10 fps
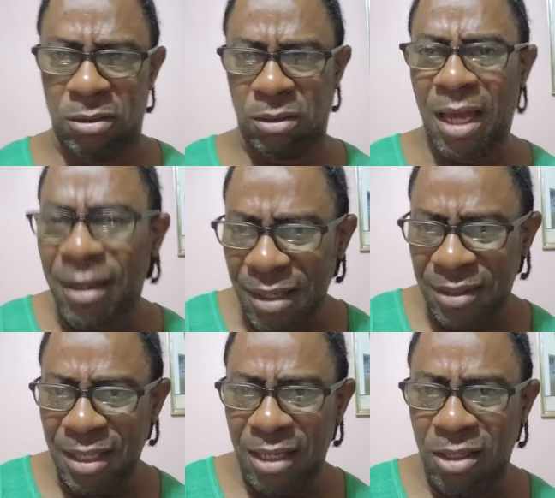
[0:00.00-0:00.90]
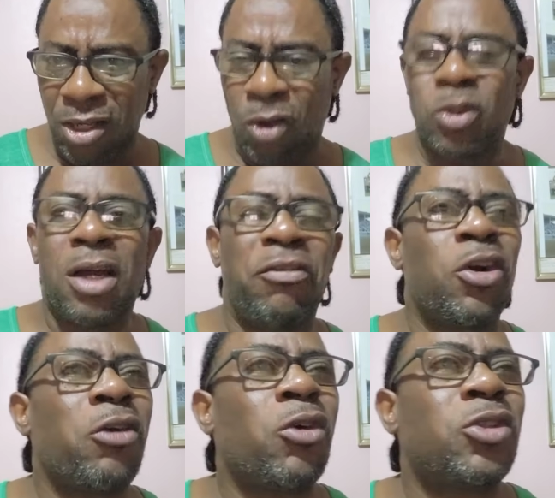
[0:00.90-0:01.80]
You understand? You have to
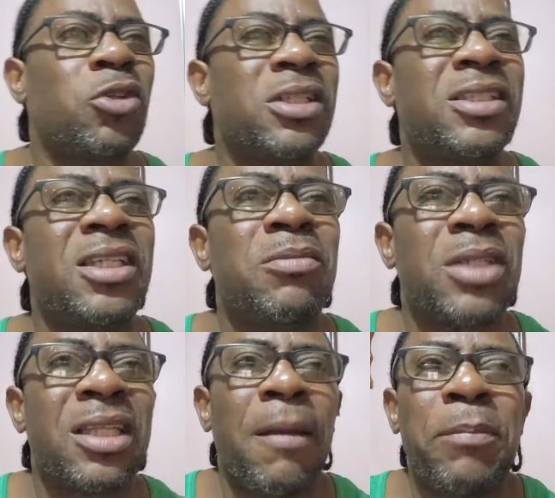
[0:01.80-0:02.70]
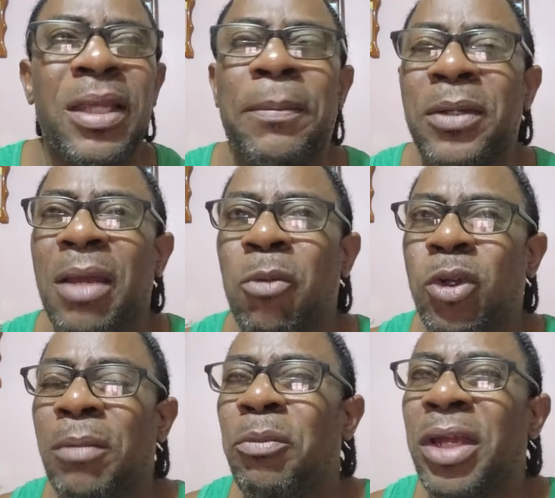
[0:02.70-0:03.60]
go run to the same set of people them want
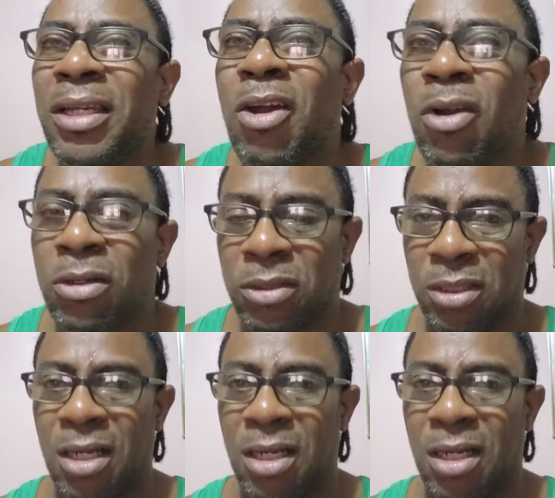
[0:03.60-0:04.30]
to bring down